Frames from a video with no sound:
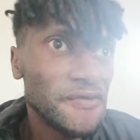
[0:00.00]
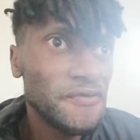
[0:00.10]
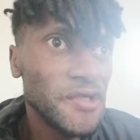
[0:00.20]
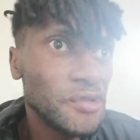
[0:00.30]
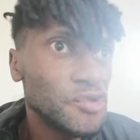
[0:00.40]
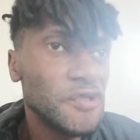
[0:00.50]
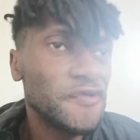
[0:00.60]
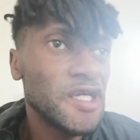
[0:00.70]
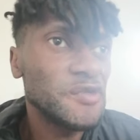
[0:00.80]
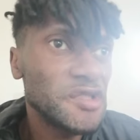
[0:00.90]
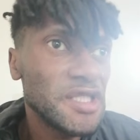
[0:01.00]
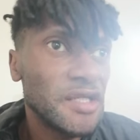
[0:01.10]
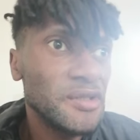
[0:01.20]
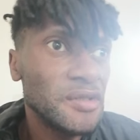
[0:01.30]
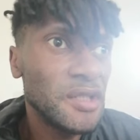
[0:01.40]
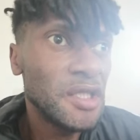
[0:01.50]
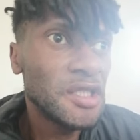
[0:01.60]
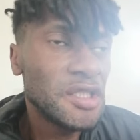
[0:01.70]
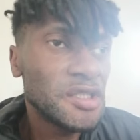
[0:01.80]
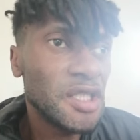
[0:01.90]
at 300 frames per second.
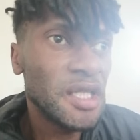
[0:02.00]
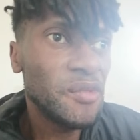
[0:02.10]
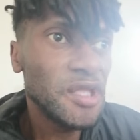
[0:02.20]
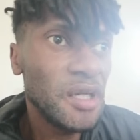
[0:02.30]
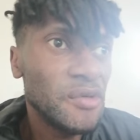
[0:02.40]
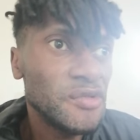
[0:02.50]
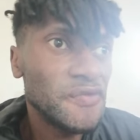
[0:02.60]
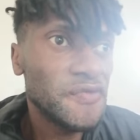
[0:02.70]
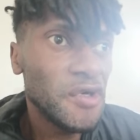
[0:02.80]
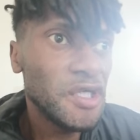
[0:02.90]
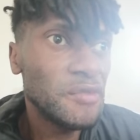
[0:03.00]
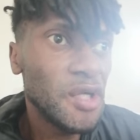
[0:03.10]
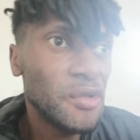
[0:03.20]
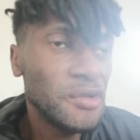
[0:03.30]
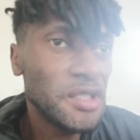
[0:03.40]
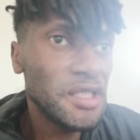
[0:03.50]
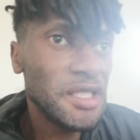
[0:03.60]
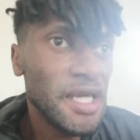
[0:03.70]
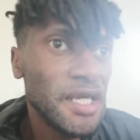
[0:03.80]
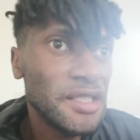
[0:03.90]
So then when you go into a fighting mode,
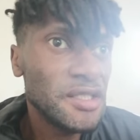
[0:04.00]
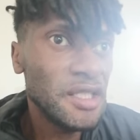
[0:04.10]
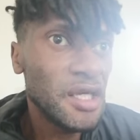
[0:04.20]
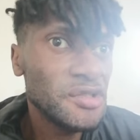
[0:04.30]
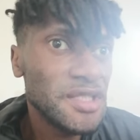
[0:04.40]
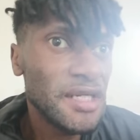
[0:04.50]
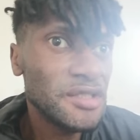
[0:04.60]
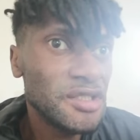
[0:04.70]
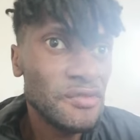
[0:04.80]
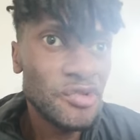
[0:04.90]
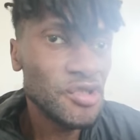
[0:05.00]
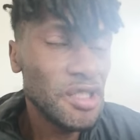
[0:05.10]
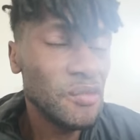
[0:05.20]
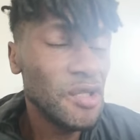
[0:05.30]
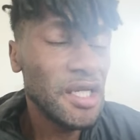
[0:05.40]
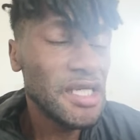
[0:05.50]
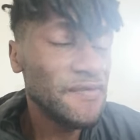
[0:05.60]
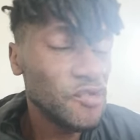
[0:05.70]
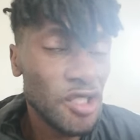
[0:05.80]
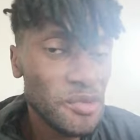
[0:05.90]
you get it goes down to 200. It
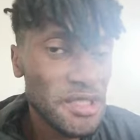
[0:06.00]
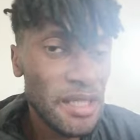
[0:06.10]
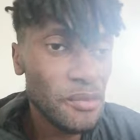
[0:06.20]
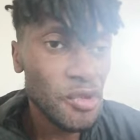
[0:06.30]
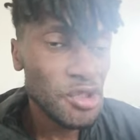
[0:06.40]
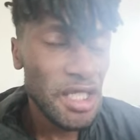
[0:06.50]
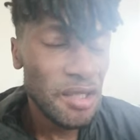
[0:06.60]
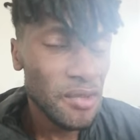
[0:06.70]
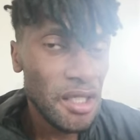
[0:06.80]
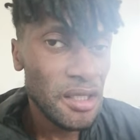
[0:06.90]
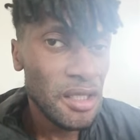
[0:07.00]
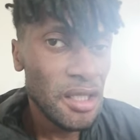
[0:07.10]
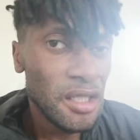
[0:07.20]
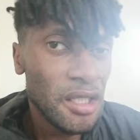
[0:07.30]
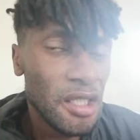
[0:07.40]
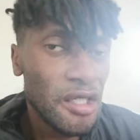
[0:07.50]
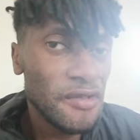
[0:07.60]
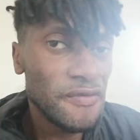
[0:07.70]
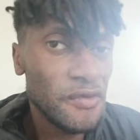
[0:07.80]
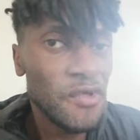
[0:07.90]
never drops that much anyway.
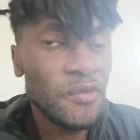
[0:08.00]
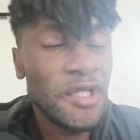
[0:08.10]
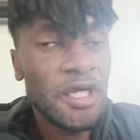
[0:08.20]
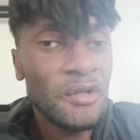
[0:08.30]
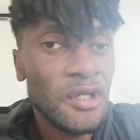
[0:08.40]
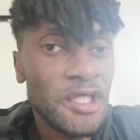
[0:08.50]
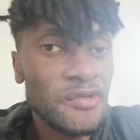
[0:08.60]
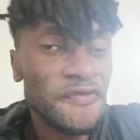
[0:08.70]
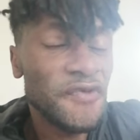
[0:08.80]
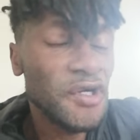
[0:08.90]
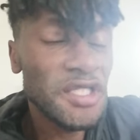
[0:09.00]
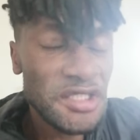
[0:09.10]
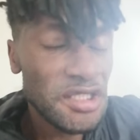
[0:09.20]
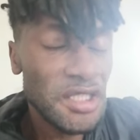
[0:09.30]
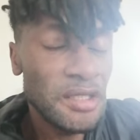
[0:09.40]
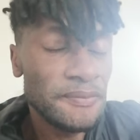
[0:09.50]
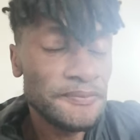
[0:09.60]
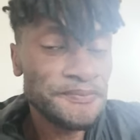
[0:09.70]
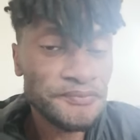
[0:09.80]
But when you go like into a fighting scene,